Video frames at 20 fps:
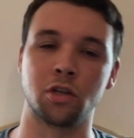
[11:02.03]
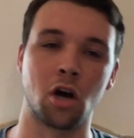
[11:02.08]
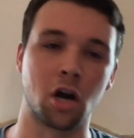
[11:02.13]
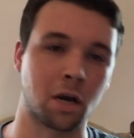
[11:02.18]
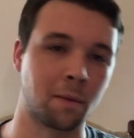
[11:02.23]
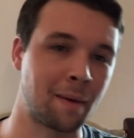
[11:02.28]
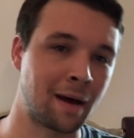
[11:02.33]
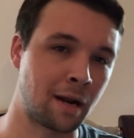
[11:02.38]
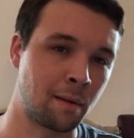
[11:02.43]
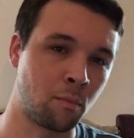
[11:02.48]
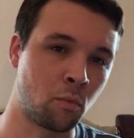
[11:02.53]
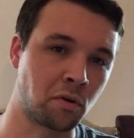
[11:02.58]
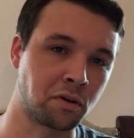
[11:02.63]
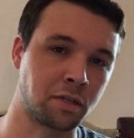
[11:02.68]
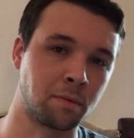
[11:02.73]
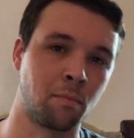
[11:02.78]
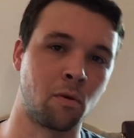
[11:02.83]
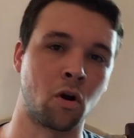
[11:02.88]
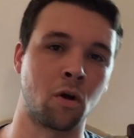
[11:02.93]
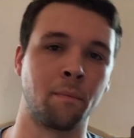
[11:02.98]
talk about it more
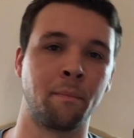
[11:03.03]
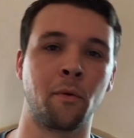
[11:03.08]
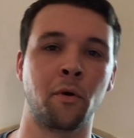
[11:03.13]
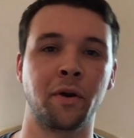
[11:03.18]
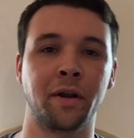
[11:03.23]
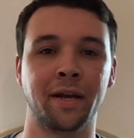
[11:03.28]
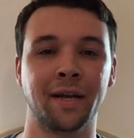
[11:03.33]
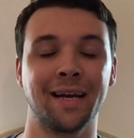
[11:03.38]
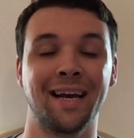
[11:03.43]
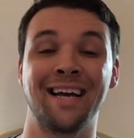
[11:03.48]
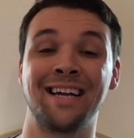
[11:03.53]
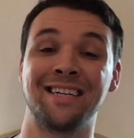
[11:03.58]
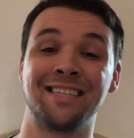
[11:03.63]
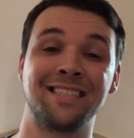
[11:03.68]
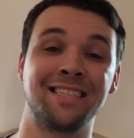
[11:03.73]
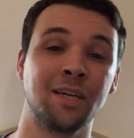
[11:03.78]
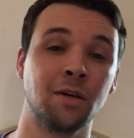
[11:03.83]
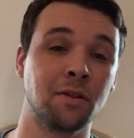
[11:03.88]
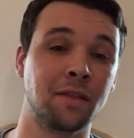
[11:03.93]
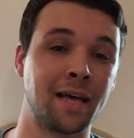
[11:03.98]
tomorrow morning, and
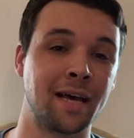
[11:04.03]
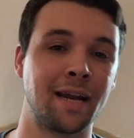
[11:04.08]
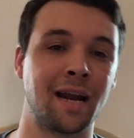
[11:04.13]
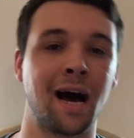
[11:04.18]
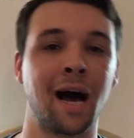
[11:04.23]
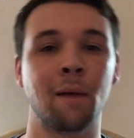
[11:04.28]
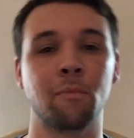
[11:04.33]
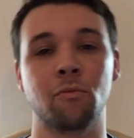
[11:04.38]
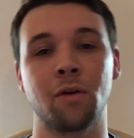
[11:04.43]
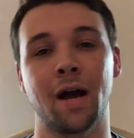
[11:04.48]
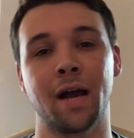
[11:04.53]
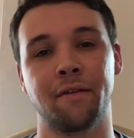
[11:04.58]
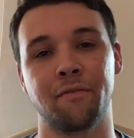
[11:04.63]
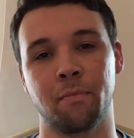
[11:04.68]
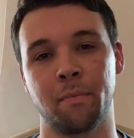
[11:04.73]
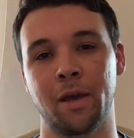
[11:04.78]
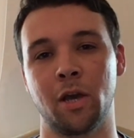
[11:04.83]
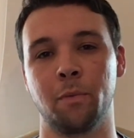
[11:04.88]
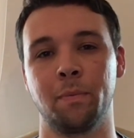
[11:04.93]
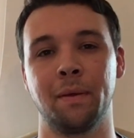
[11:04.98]
until then, I'm Ryan
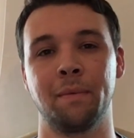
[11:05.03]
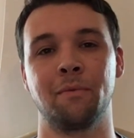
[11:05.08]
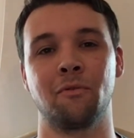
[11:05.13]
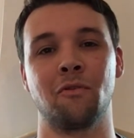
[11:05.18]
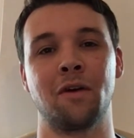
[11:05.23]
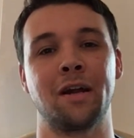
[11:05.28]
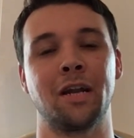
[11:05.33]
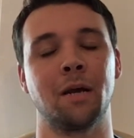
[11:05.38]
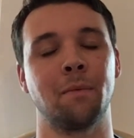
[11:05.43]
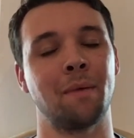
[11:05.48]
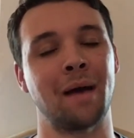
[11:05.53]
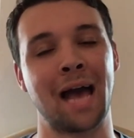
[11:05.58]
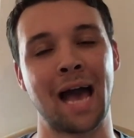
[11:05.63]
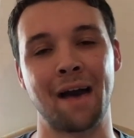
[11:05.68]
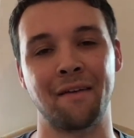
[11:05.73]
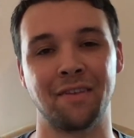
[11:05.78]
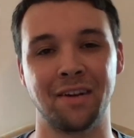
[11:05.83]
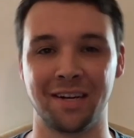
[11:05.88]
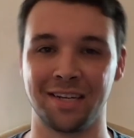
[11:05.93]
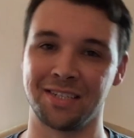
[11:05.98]
from ALPB Roundup.
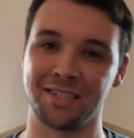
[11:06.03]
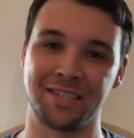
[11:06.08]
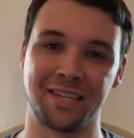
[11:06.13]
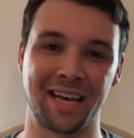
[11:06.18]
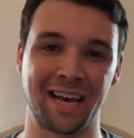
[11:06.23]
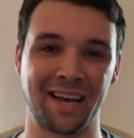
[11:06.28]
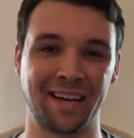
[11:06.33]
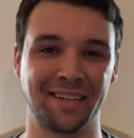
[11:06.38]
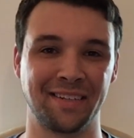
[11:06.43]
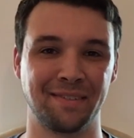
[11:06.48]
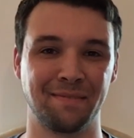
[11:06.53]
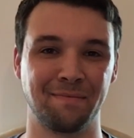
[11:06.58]
Have a nice day.